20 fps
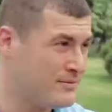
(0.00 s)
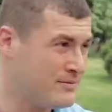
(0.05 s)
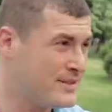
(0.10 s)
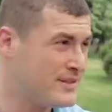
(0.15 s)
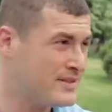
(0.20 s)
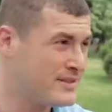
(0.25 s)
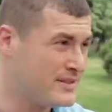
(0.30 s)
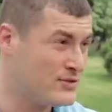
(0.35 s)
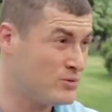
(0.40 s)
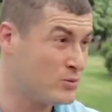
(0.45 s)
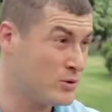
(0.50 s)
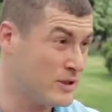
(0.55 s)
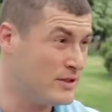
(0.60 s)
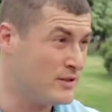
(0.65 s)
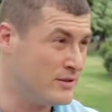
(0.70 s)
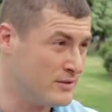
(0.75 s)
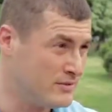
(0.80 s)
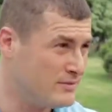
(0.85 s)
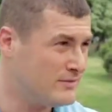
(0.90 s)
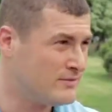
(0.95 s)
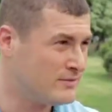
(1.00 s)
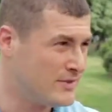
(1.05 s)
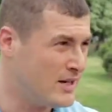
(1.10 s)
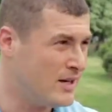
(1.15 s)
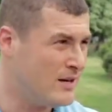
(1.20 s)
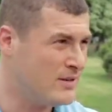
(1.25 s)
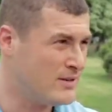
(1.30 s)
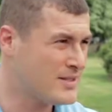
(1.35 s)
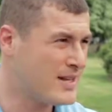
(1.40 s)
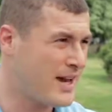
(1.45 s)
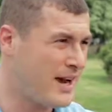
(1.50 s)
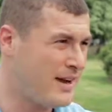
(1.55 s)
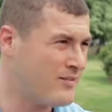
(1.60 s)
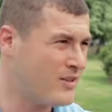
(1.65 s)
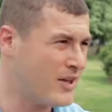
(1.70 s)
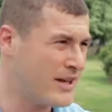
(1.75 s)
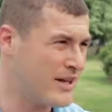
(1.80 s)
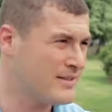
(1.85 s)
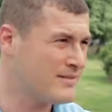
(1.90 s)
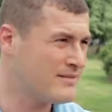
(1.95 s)
This is real. It's kind of
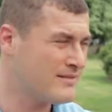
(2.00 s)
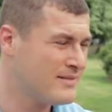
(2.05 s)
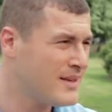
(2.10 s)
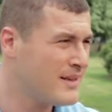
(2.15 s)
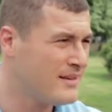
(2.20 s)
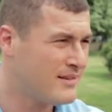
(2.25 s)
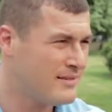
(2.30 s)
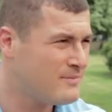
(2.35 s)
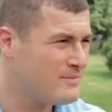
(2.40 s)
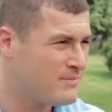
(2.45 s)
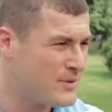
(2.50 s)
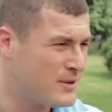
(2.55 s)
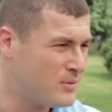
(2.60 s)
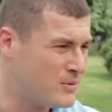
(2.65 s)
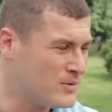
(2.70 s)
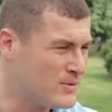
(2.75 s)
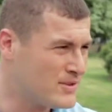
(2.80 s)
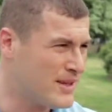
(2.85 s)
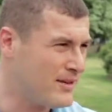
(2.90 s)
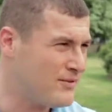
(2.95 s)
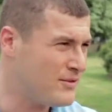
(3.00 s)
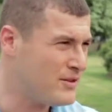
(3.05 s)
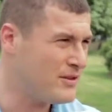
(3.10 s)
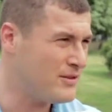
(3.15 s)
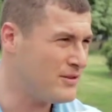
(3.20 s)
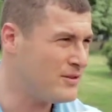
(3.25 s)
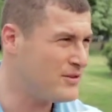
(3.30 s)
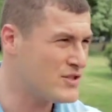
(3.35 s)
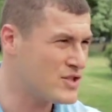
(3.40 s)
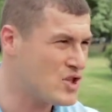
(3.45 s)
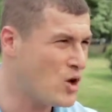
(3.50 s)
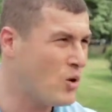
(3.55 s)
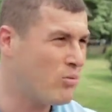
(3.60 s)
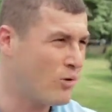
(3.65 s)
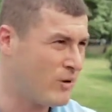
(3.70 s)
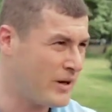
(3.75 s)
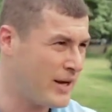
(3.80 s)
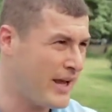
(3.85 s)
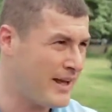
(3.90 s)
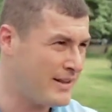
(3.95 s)
like people's giving you the
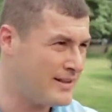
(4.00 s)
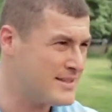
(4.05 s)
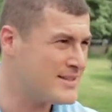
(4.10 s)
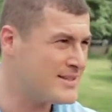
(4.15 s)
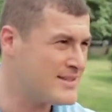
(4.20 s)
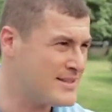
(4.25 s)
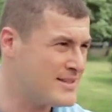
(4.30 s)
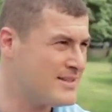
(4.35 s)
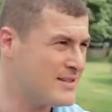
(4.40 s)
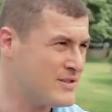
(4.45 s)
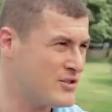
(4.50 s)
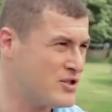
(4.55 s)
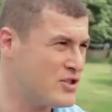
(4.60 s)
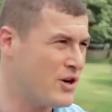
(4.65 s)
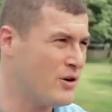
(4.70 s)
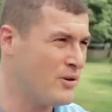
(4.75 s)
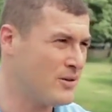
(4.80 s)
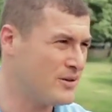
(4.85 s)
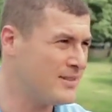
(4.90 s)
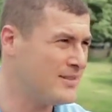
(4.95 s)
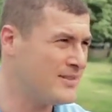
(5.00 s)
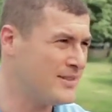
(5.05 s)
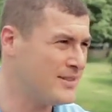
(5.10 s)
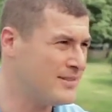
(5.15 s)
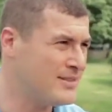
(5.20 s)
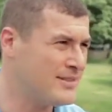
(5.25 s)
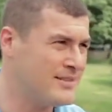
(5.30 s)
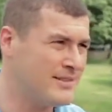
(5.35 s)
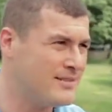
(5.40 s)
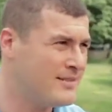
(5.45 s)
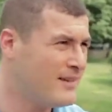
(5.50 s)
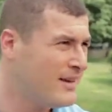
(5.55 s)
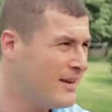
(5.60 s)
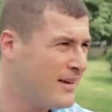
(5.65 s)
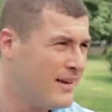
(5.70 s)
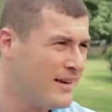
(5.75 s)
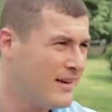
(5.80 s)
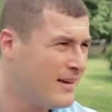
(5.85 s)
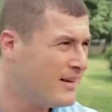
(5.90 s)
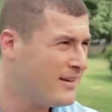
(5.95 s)
sobering, hey, this isn't a joke. This isn't
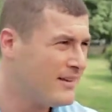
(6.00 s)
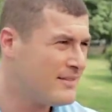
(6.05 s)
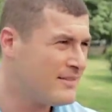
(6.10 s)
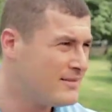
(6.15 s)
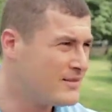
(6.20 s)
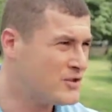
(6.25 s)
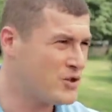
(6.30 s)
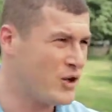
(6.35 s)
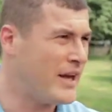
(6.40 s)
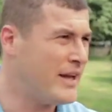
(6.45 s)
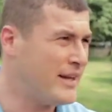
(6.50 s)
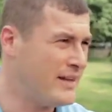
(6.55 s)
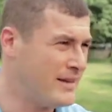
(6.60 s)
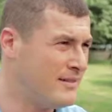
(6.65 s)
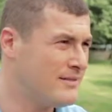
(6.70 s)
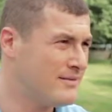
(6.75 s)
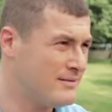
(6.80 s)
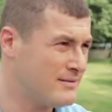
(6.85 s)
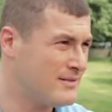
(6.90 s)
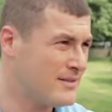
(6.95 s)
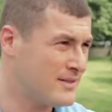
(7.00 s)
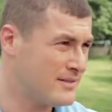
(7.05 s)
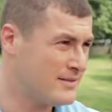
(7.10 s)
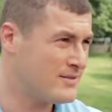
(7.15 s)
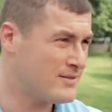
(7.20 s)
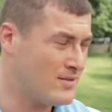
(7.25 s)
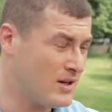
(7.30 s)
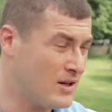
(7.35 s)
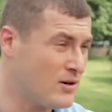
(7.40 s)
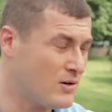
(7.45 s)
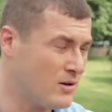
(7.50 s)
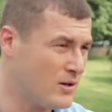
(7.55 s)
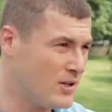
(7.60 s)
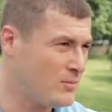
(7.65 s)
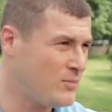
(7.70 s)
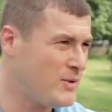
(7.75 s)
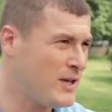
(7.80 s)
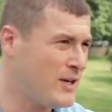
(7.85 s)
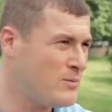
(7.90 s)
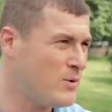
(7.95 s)
training. There's literally
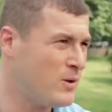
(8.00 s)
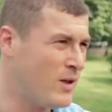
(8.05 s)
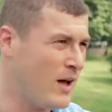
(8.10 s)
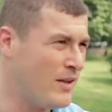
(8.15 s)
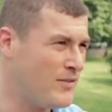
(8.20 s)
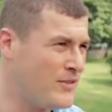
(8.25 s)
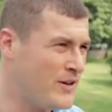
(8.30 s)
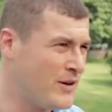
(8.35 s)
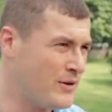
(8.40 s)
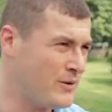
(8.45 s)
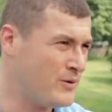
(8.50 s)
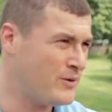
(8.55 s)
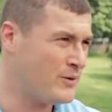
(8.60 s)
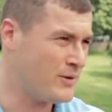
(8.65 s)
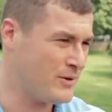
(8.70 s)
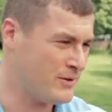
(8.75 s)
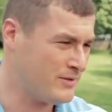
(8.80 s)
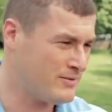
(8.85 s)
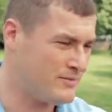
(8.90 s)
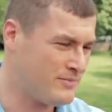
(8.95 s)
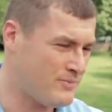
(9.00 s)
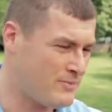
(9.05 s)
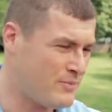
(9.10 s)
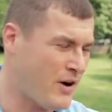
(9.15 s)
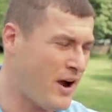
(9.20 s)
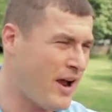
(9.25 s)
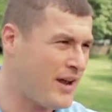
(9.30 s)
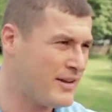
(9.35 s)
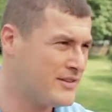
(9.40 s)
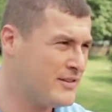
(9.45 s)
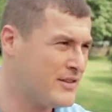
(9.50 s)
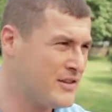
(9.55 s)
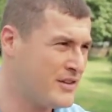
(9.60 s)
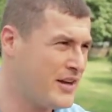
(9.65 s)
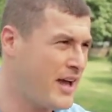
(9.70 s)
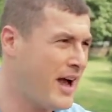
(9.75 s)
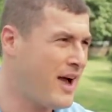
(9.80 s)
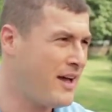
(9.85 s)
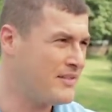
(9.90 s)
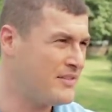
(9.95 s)
people out there who are praying to their
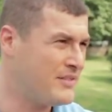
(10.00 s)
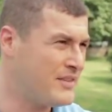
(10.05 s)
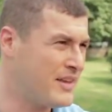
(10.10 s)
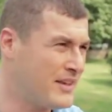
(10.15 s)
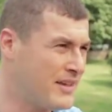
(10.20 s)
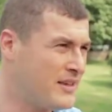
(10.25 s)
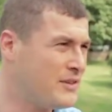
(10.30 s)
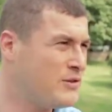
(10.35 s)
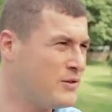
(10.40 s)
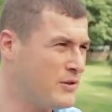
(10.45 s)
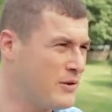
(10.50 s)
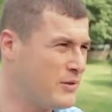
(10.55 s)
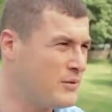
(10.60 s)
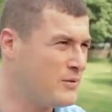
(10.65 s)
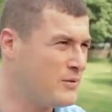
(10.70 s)
God that they kill you.